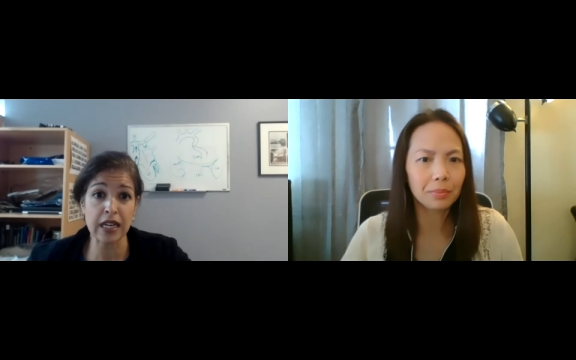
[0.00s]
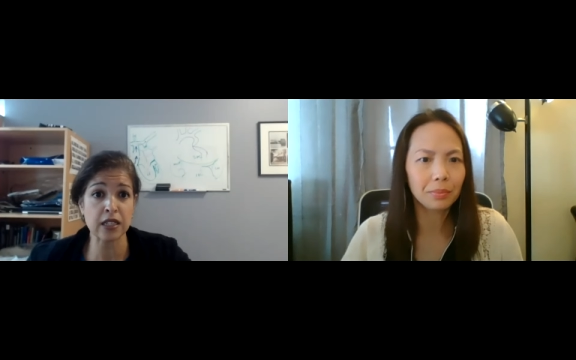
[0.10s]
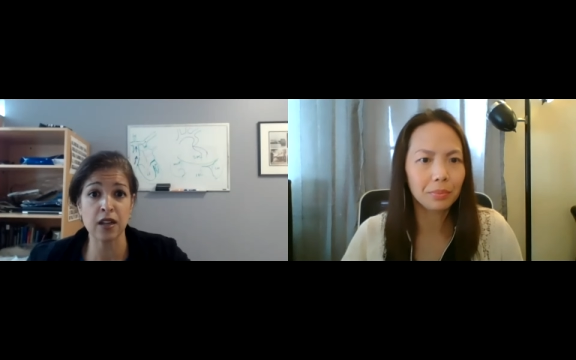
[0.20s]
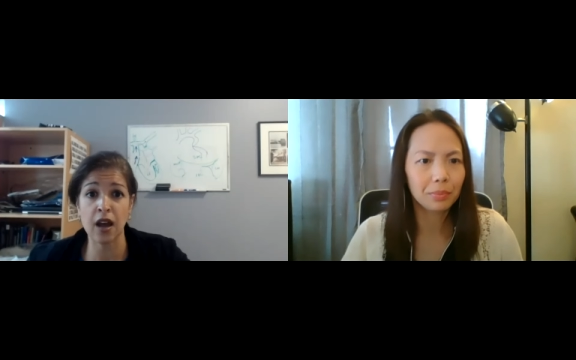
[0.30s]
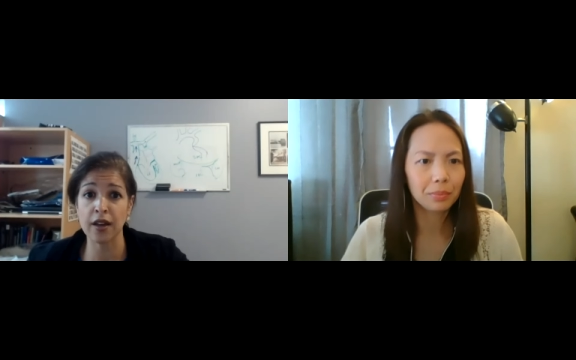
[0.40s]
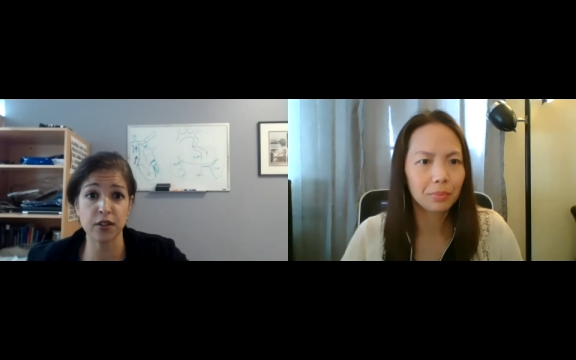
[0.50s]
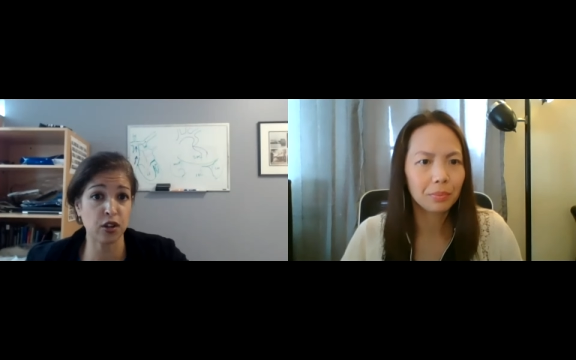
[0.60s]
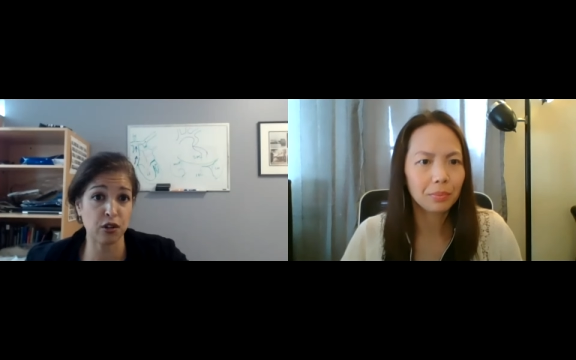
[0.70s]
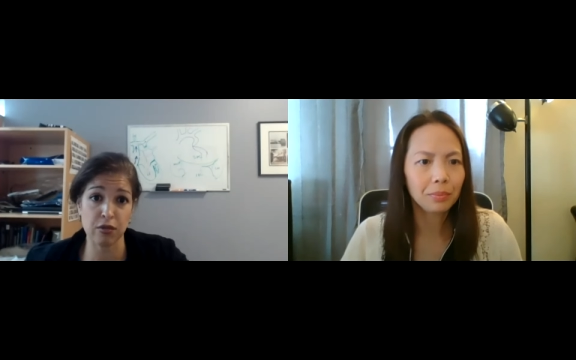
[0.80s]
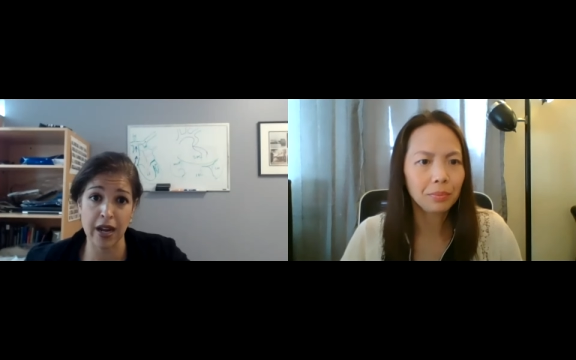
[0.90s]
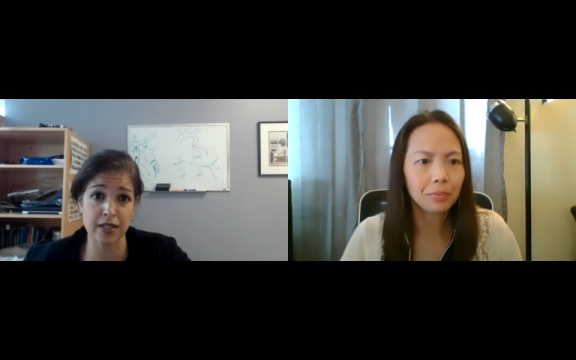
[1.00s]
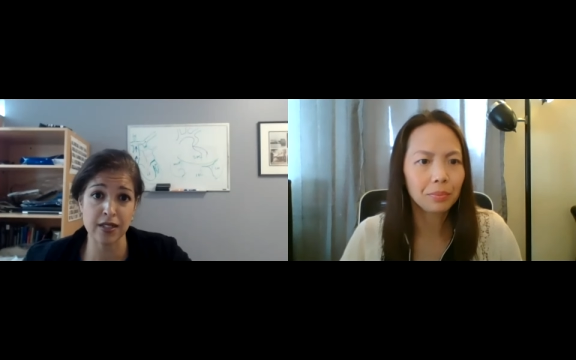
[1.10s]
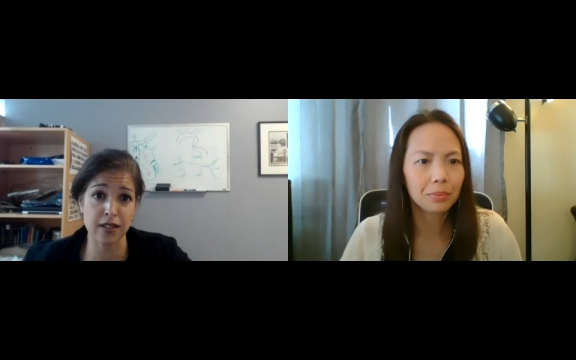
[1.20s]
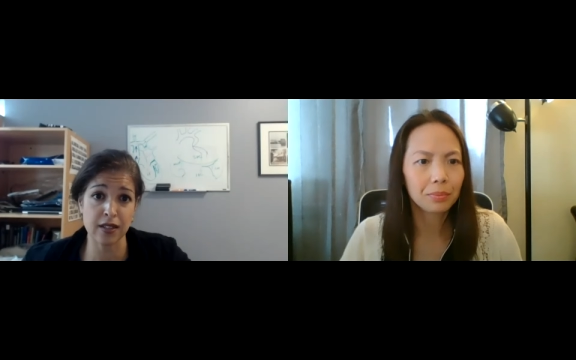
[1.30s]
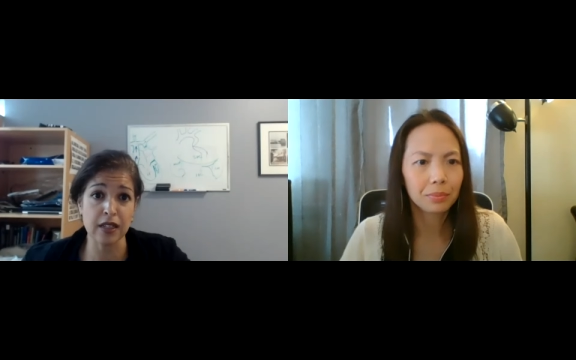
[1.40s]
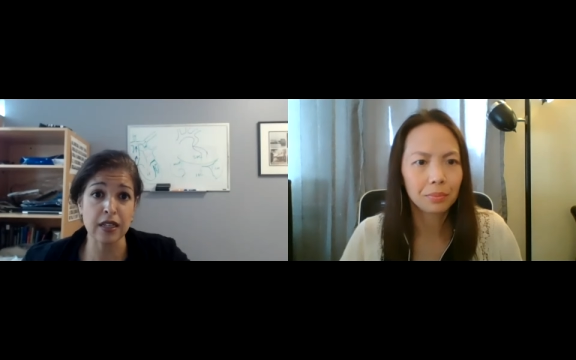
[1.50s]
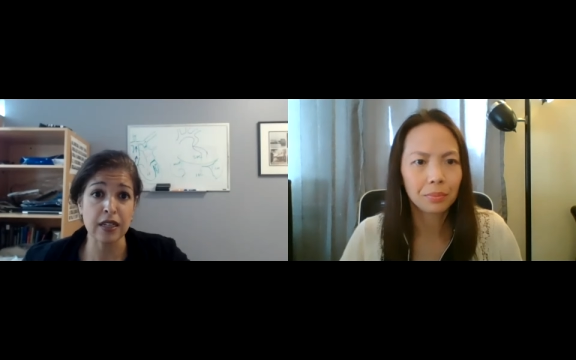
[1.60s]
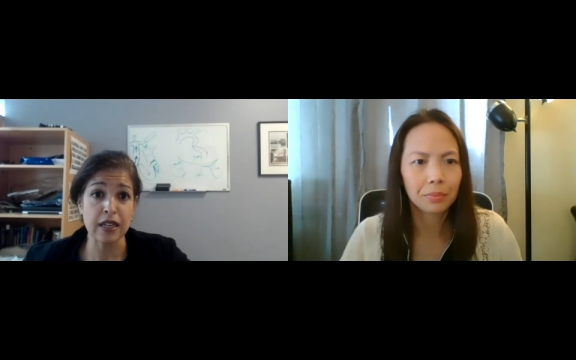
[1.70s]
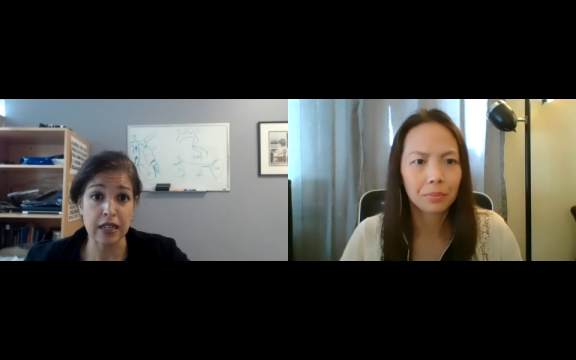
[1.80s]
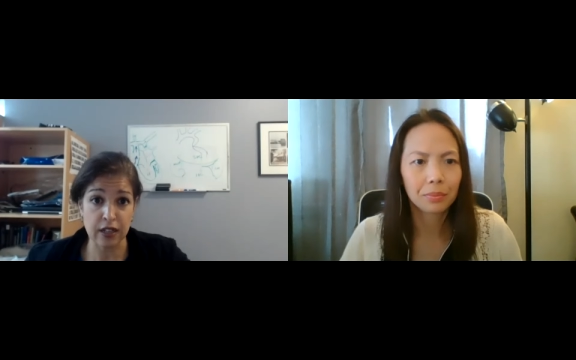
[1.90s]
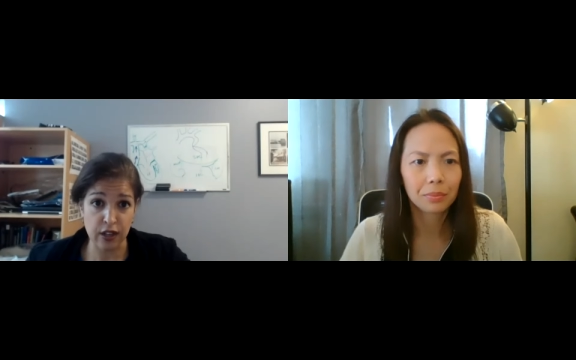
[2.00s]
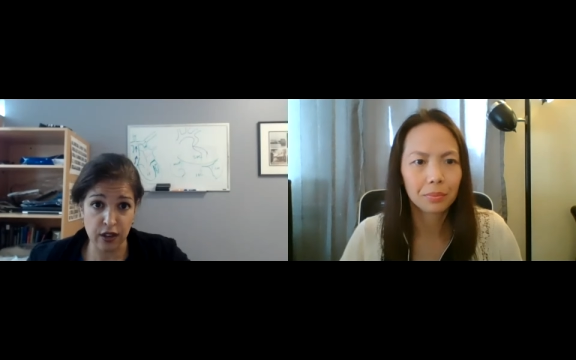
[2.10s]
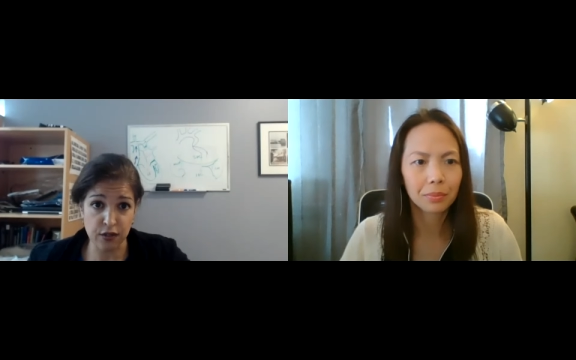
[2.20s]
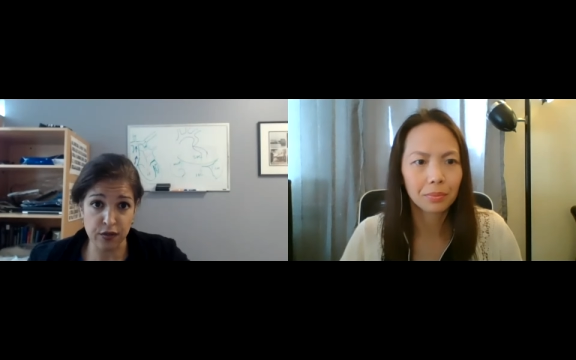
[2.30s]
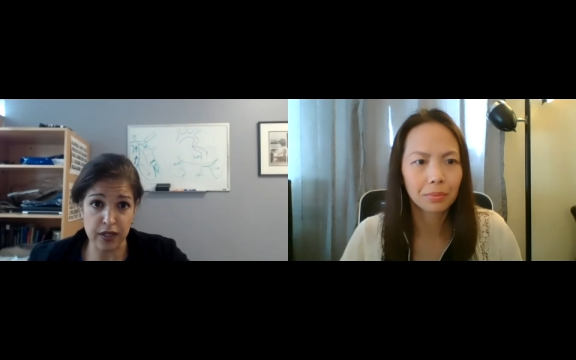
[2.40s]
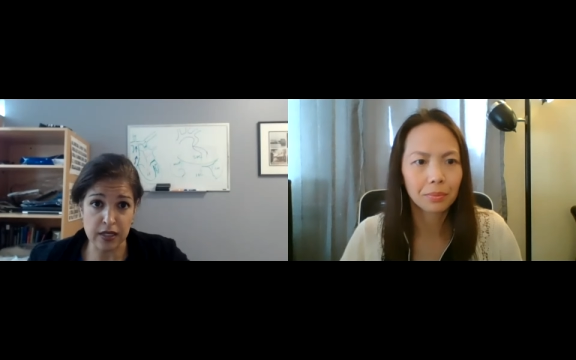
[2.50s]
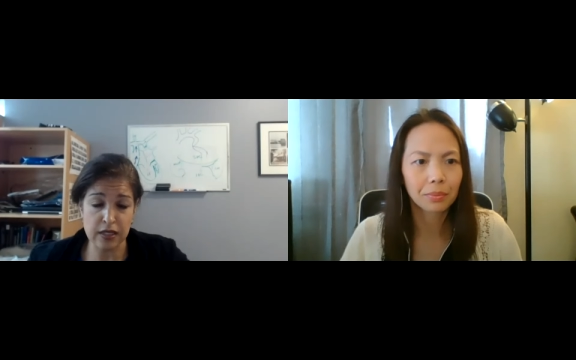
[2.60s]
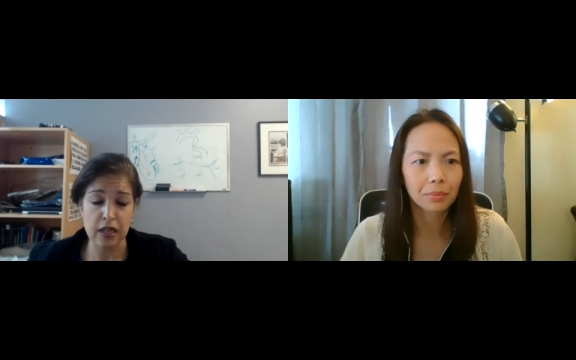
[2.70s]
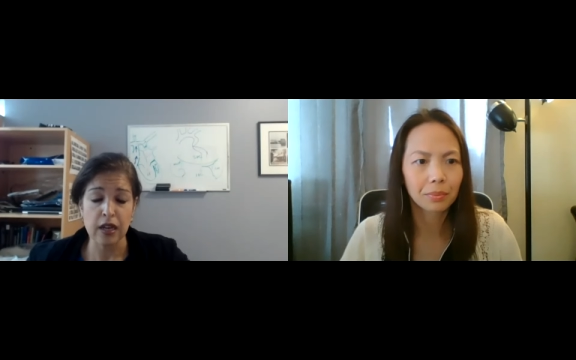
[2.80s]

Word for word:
Speaker 1: and not corrected in infants.